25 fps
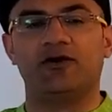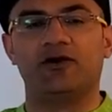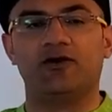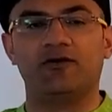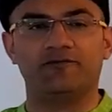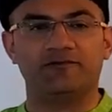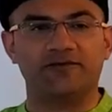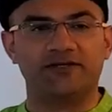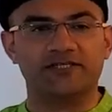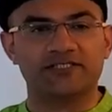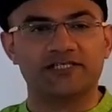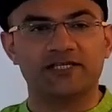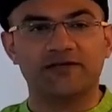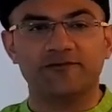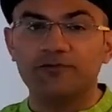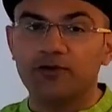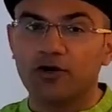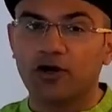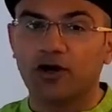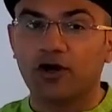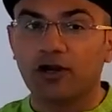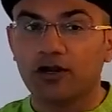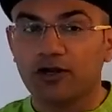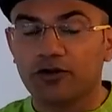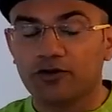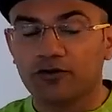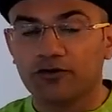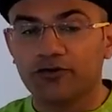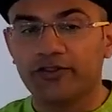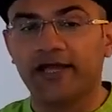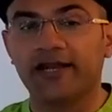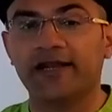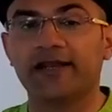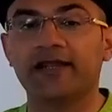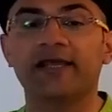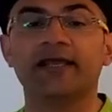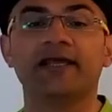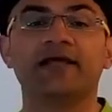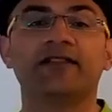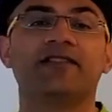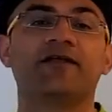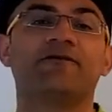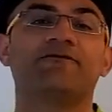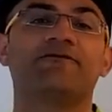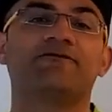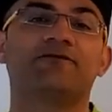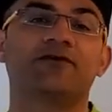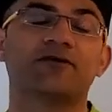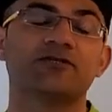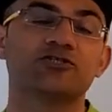Obviously, we all know that the
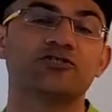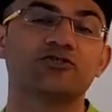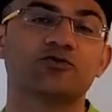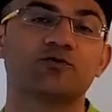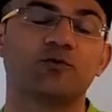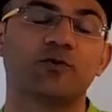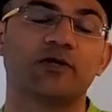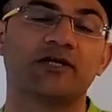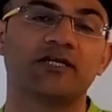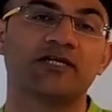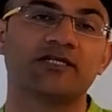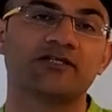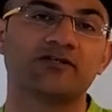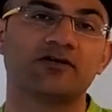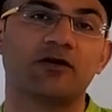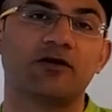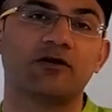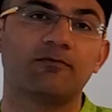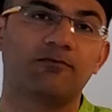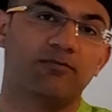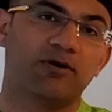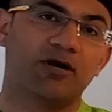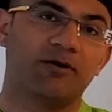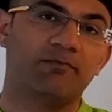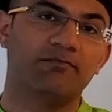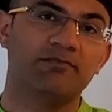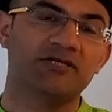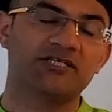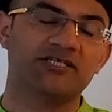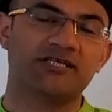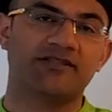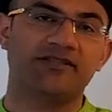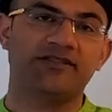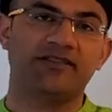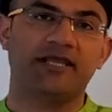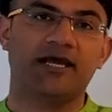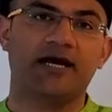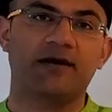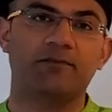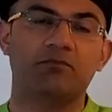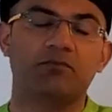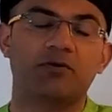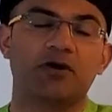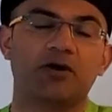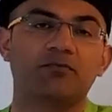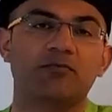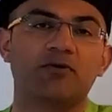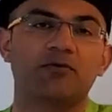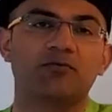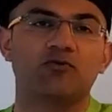first one is called Brahma Sandhya,
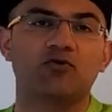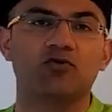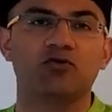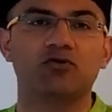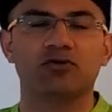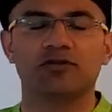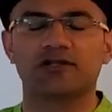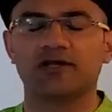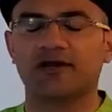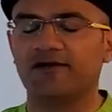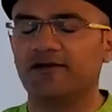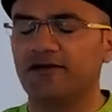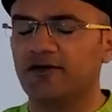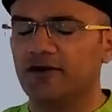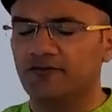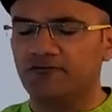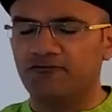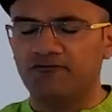Brahma Muhurta,